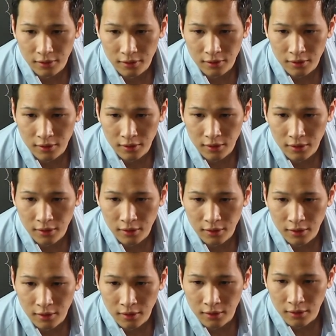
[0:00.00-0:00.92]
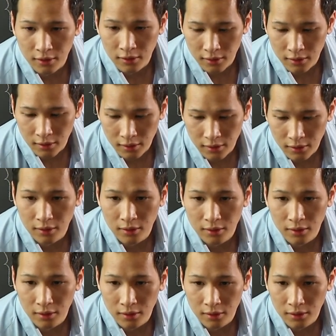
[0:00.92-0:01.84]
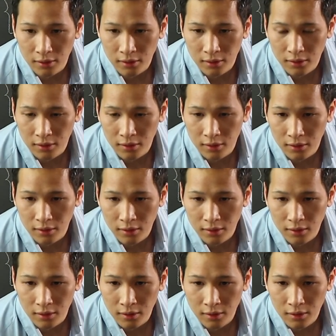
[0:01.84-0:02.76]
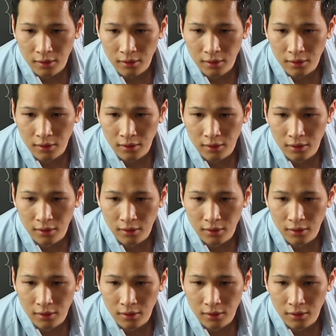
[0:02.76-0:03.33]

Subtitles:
(no one is talking)